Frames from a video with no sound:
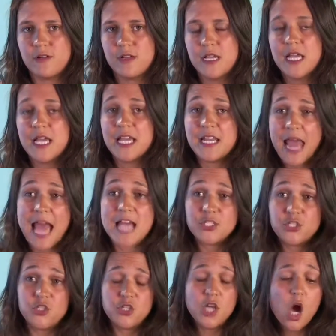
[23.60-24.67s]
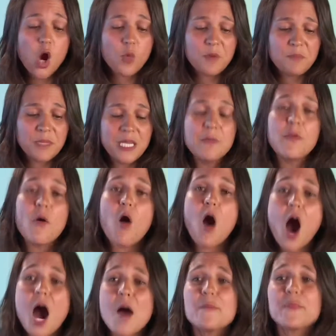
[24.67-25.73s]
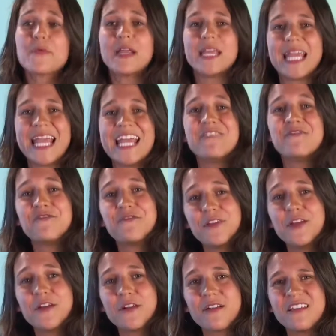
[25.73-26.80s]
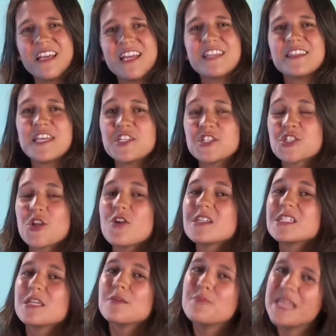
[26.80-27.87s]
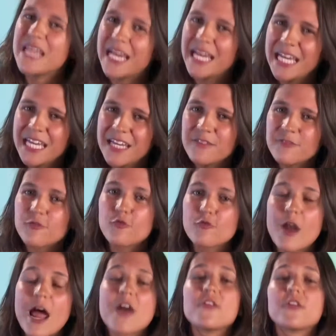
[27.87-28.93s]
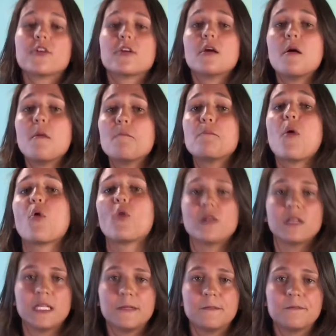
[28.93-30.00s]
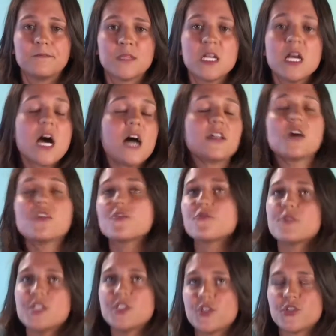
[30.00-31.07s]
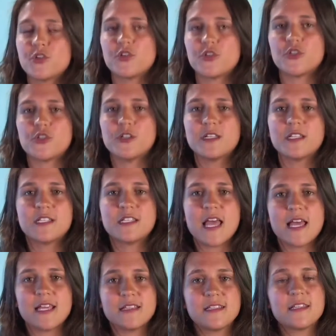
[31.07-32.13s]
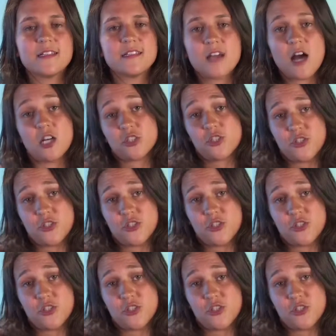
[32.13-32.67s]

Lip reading: And as you know, when people operate in fear, they start to behave rather poorly. Another researcher says, Dr.